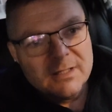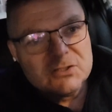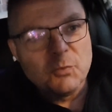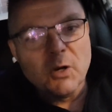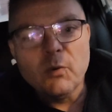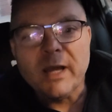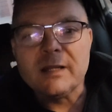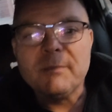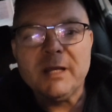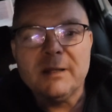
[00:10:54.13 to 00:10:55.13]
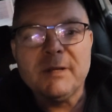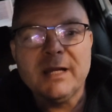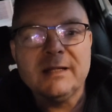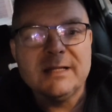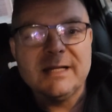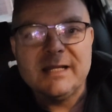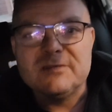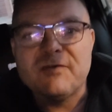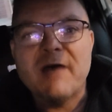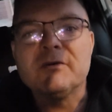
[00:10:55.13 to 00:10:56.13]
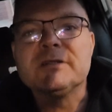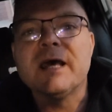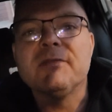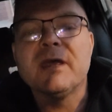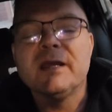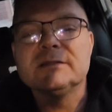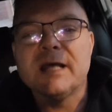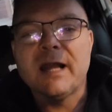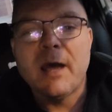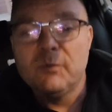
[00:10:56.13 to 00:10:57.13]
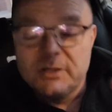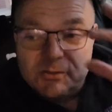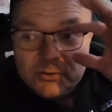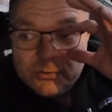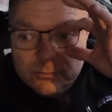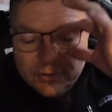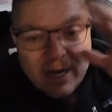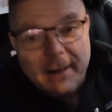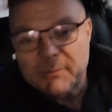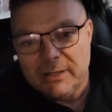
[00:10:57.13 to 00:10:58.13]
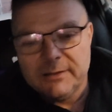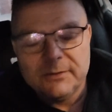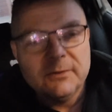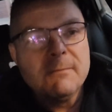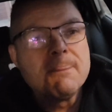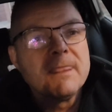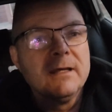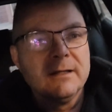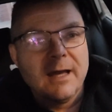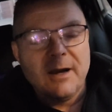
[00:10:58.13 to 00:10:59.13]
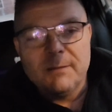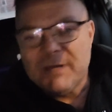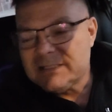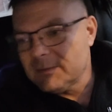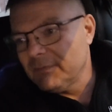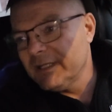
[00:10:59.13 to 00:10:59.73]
So real quick, let me get into these 5 or 10 things that I would do. Well, that I'm going to do. I already made some